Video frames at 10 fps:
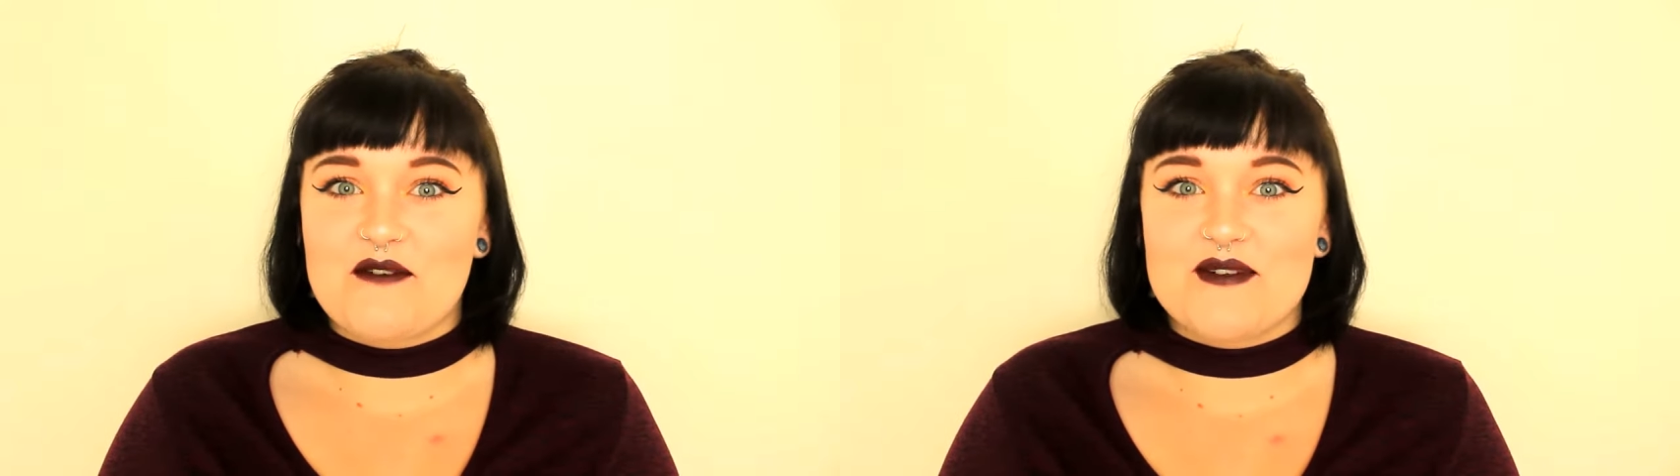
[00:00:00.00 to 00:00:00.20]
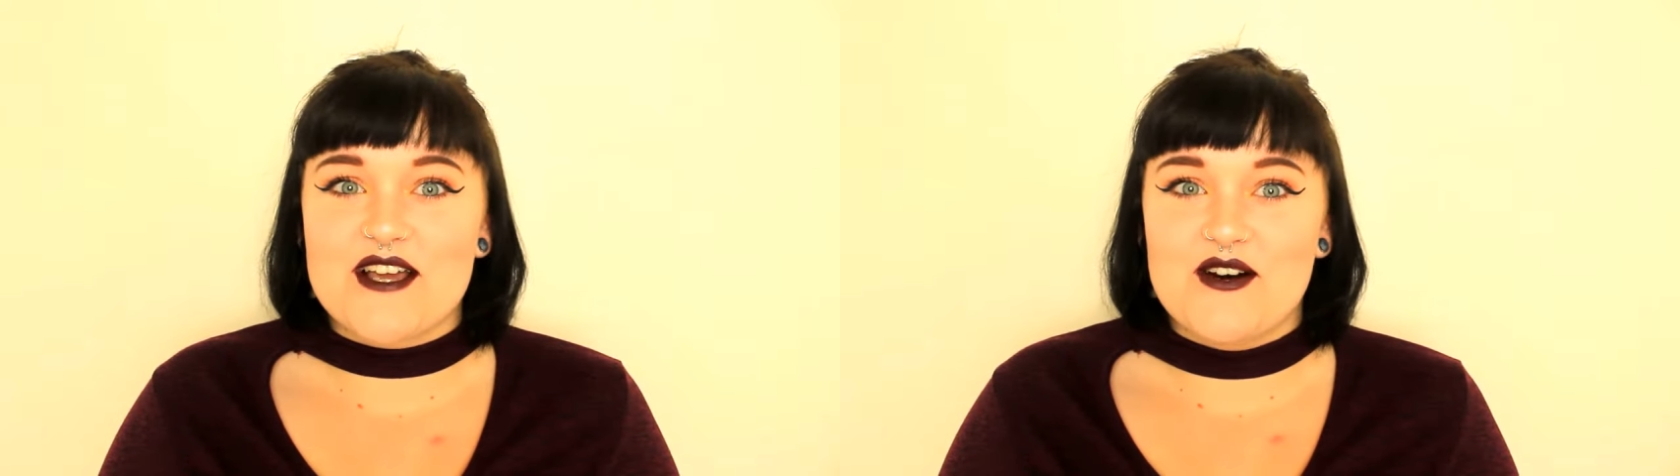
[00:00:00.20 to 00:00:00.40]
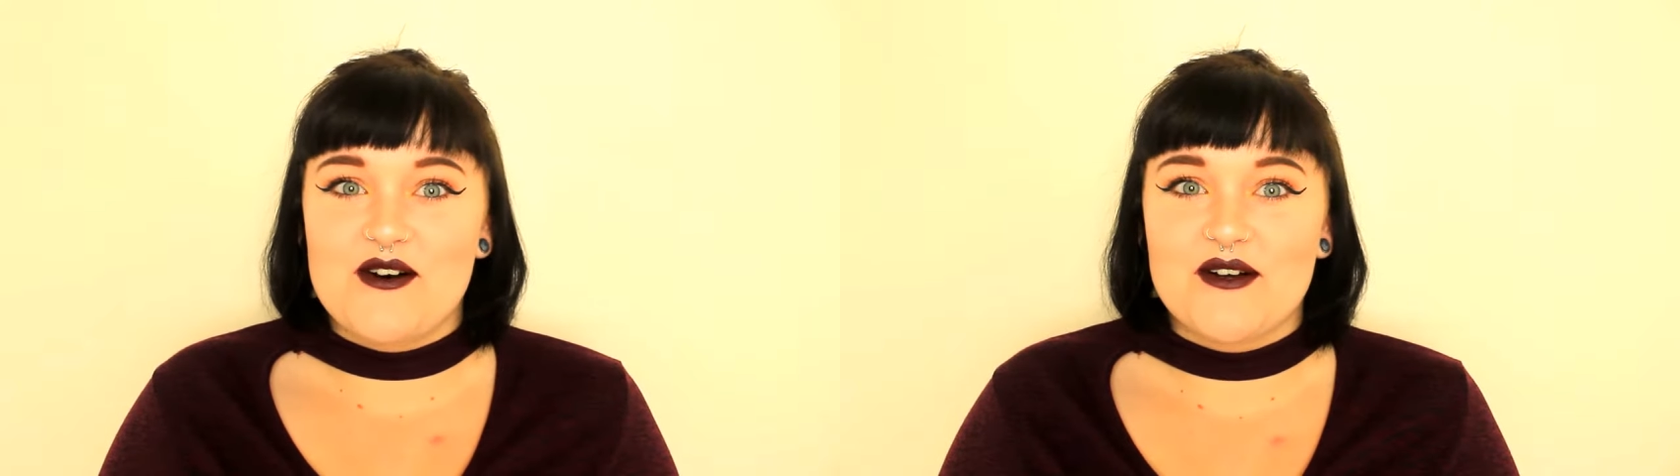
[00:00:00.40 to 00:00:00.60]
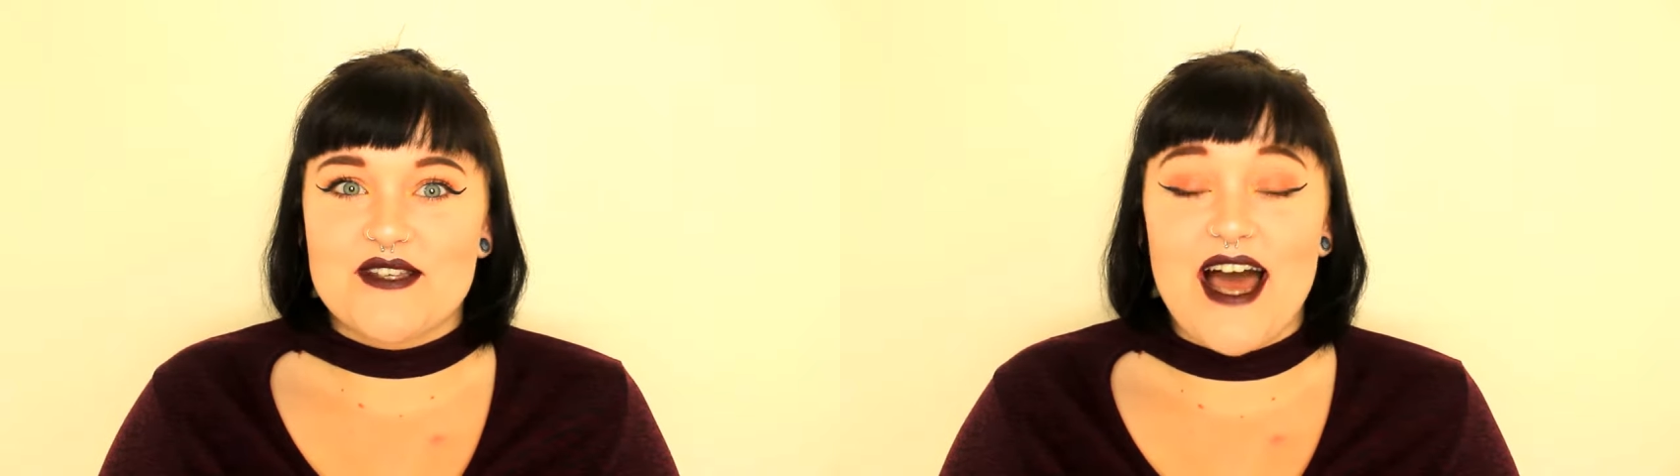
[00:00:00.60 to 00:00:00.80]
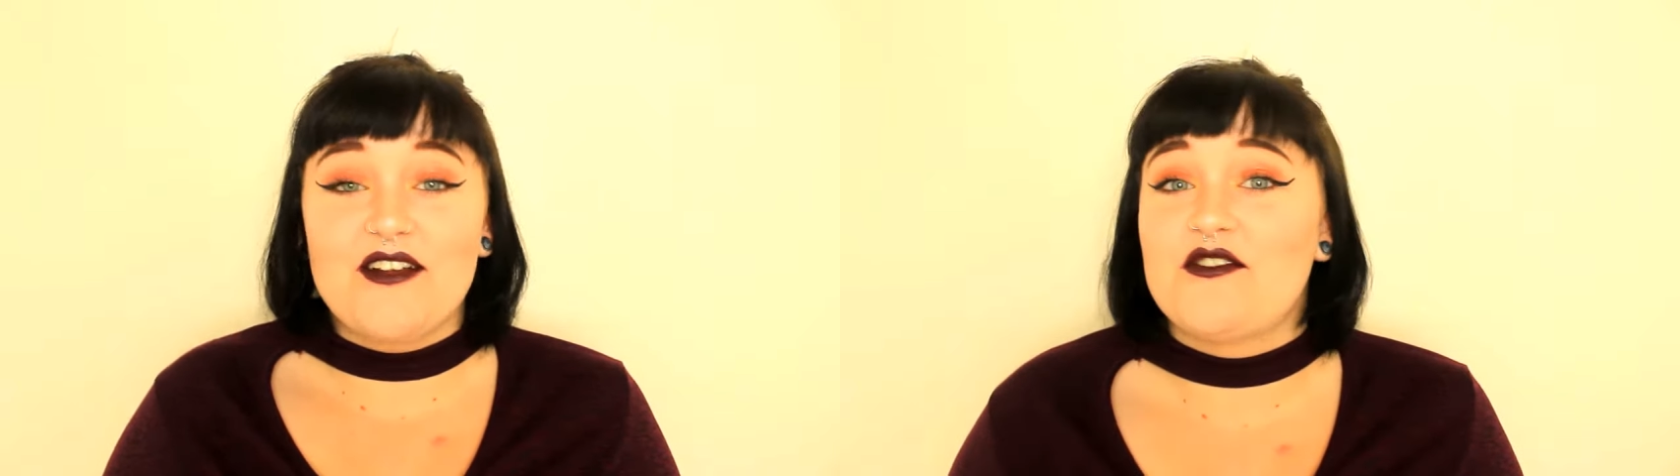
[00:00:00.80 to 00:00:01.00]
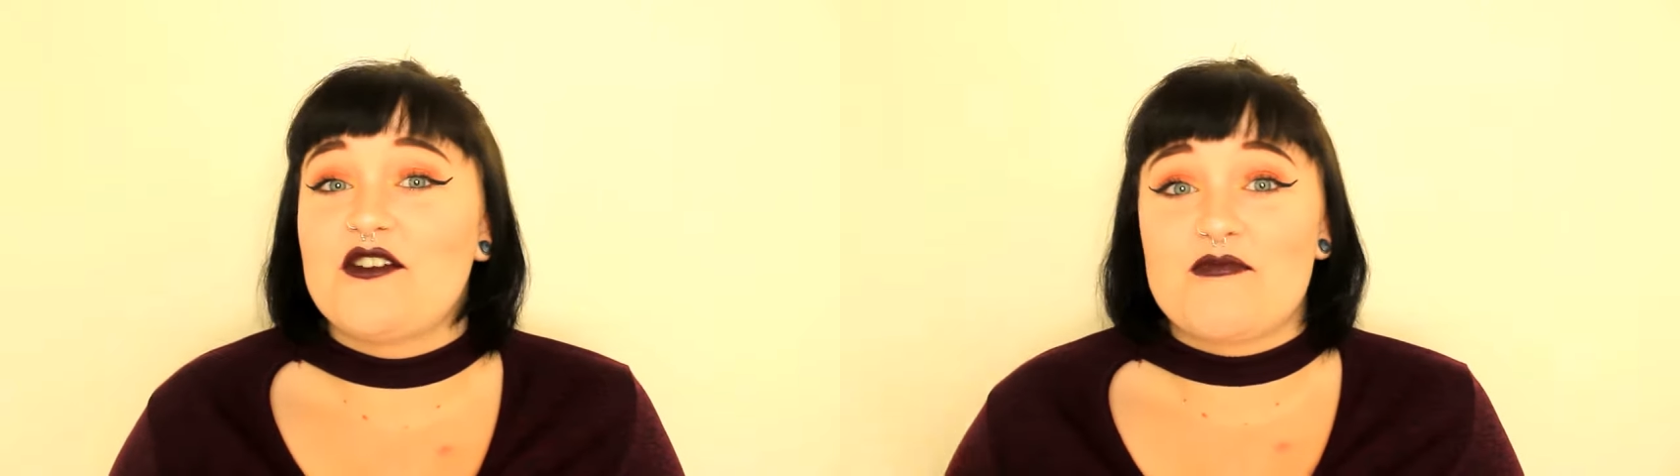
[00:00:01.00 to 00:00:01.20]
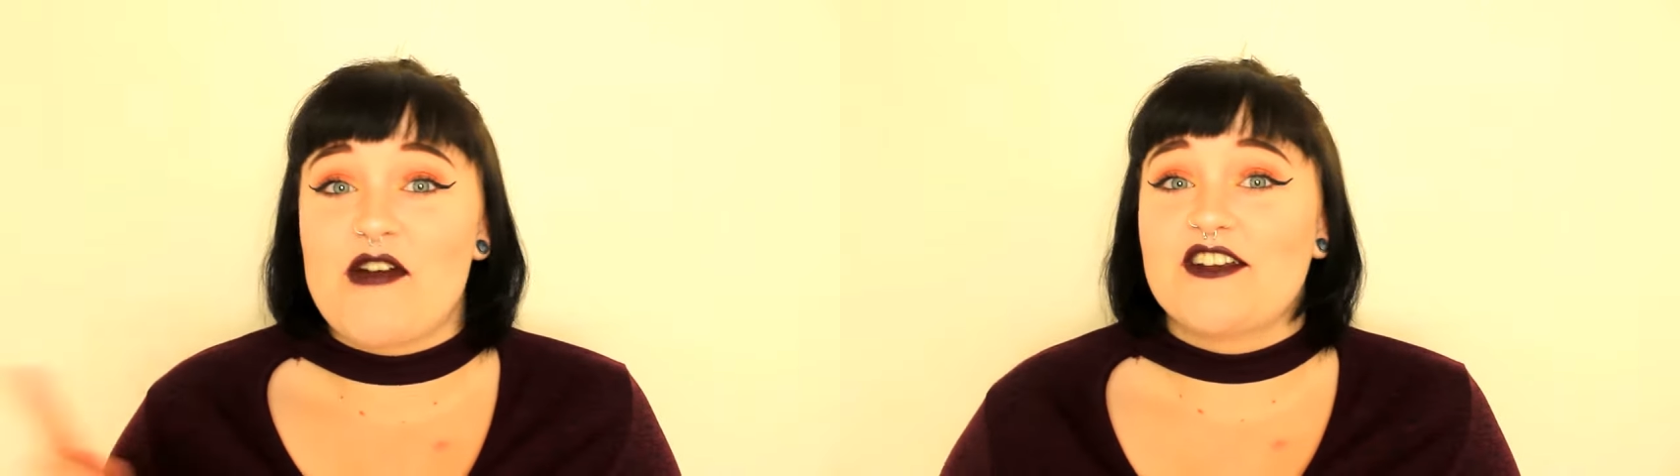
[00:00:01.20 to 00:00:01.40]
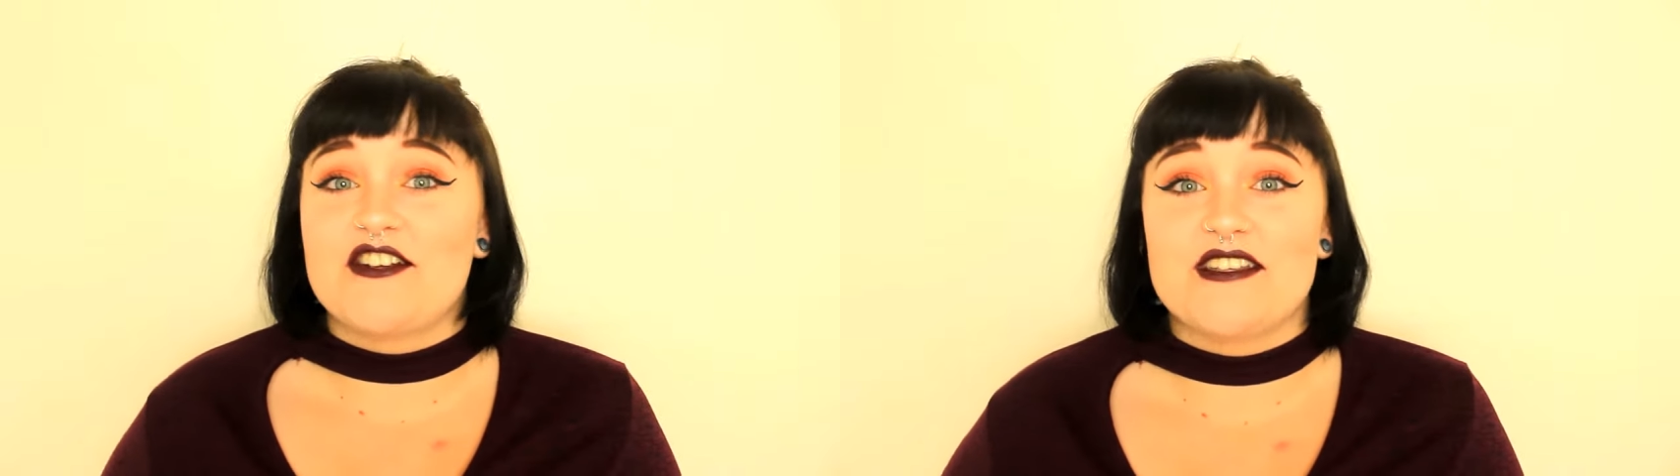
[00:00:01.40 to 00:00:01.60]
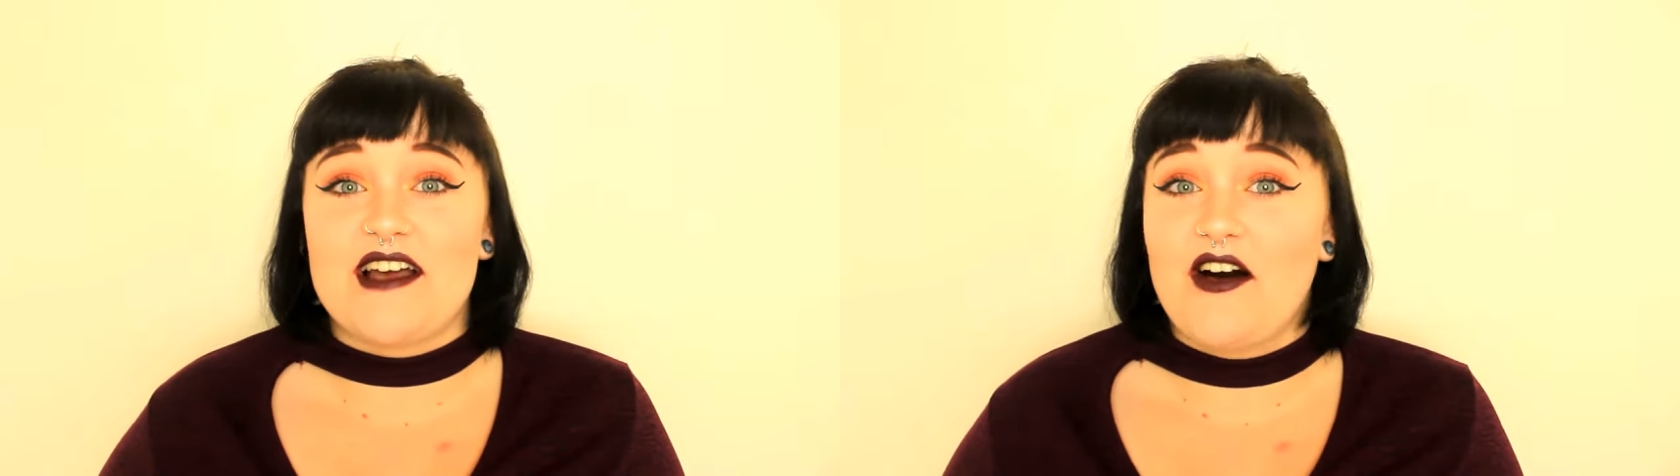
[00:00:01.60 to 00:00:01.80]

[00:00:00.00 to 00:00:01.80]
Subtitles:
on my course and on the other branches,